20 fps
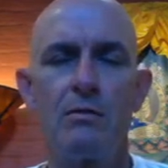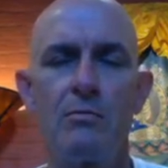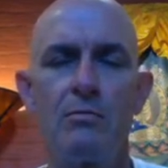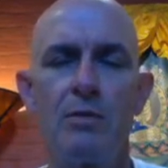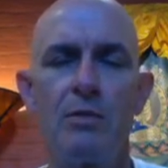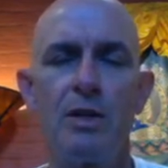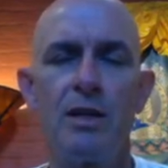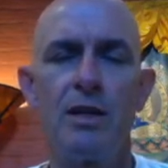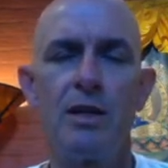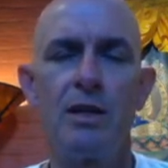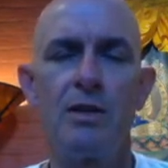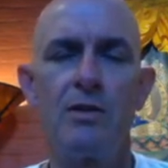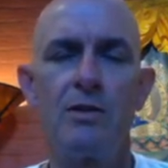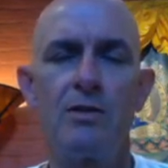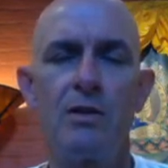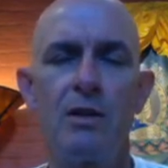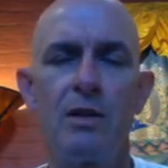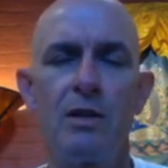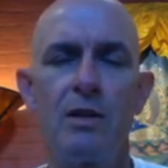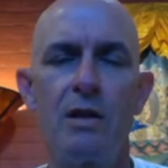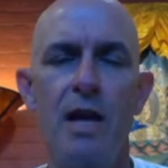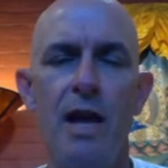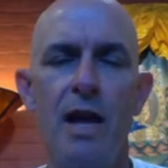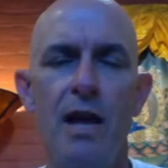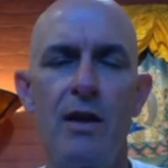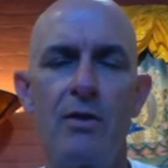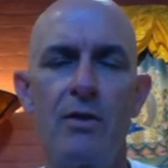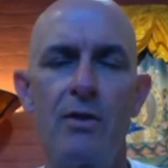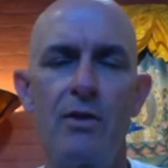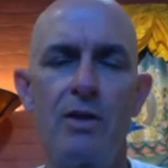Please allow
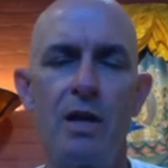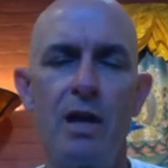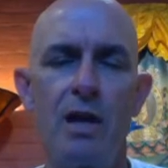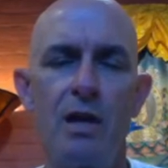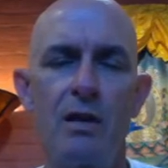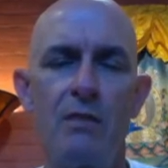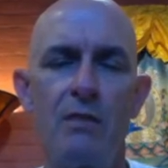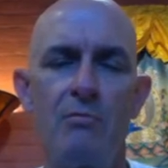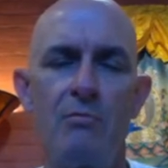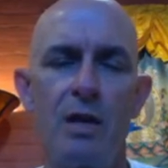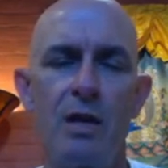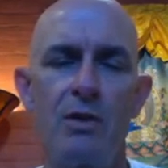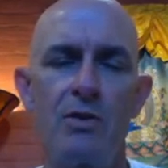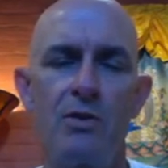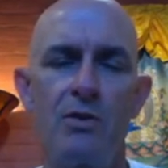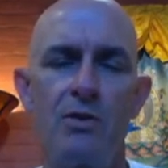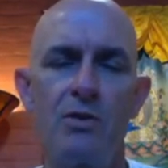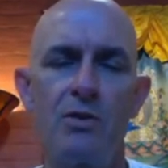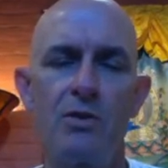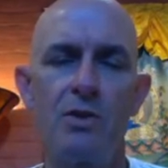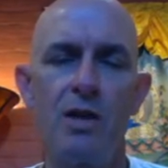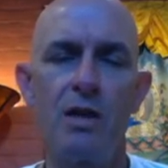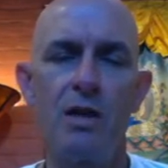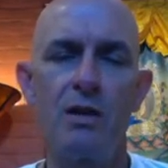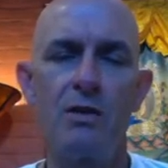the tiny muscles and